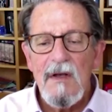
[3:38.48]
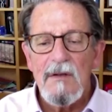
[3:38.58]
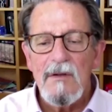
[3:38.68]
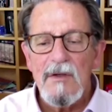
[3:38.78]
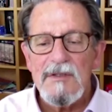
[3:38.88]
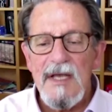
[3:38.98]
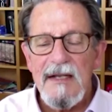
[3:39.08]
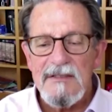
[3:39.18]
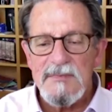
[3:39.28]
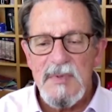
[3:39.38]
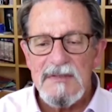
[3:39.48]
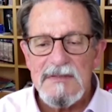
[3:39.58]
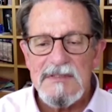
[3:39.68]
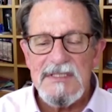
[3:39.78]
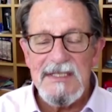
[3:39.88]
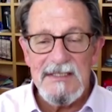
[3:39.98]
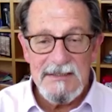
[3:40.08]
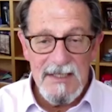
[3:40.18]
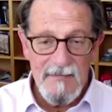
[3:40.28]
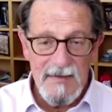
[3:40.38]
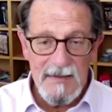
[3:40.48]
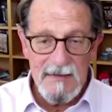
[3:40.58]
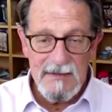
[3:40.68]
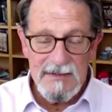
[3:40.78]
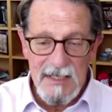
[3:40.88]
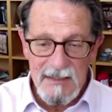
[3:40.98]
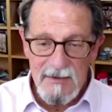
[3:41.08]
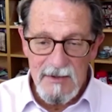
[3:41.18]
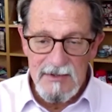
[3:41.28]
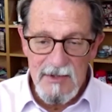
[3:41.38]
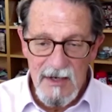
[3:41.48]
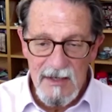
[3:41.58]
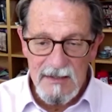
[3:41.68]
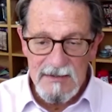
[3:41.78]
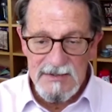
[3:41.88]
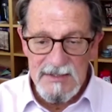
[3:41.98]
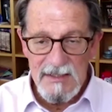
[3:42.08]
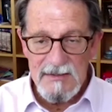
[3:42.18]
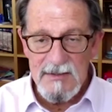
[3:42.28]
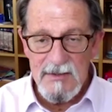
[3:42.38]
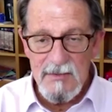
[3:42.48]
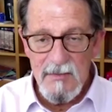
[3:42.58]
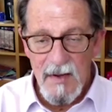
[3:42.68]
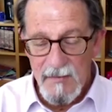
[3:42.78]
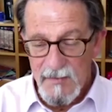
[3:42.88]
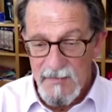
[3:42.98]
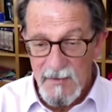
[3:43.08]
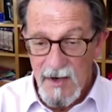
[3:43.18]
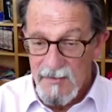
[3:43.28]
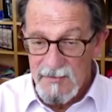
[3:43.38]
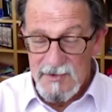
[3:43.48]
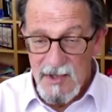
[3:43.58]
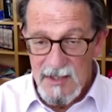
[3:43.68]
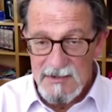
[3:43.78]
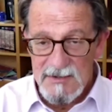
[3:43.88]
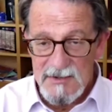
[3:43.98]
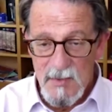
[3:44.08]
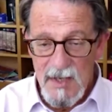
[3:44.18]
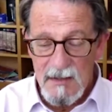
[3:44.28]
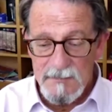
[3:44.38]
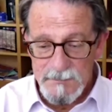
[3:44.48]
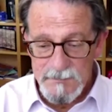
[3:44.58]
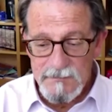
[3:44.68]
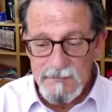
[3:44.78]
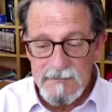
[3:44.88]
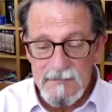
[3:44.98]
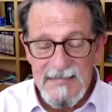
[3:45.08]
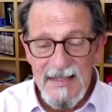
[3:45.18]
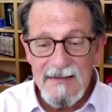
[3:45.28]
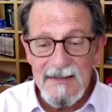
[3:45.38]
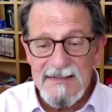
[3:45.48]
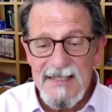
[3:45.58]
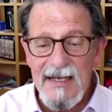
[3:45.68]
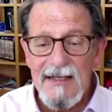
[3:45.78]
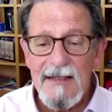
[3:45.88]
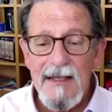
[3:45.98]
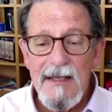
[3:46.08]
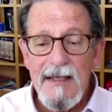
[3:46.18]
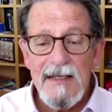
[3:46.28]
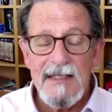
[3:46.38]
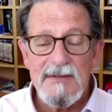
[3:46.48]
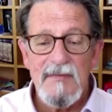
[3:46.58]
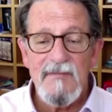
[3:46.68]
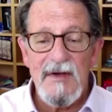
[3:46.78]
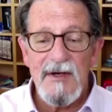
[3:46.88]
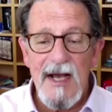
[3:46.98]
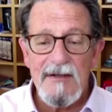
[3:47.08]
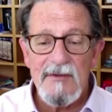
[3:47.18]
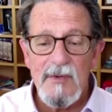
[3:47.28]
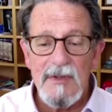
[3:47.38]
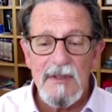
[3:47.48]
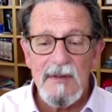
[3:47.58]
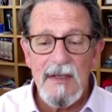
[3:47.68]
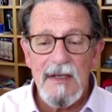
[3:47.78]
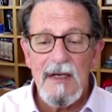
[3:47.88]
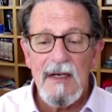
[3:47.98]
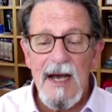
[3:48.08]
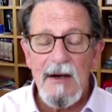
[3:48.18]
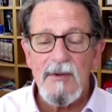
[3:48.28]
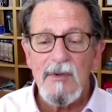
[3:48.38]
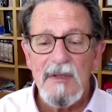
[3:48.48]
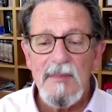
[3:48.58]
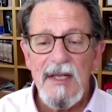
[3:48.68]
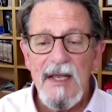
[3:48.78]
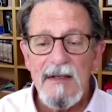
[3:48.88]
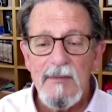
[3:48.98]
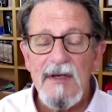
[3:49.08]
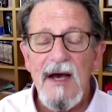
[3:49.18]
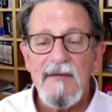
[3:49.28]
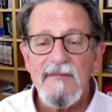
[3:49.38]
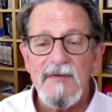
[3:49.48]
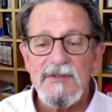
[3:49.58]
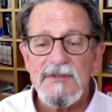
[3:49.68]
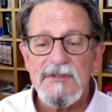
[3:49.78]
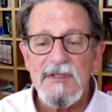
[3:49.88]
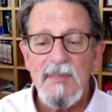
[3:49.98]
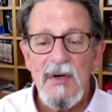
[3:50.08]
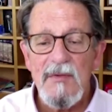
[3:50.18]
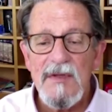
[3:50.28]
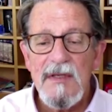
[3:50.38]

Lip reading: looked at has been CD7, and the secondary target is CD2, although there are other targets as well. The second is we figured out how to eliminate with high efficiency both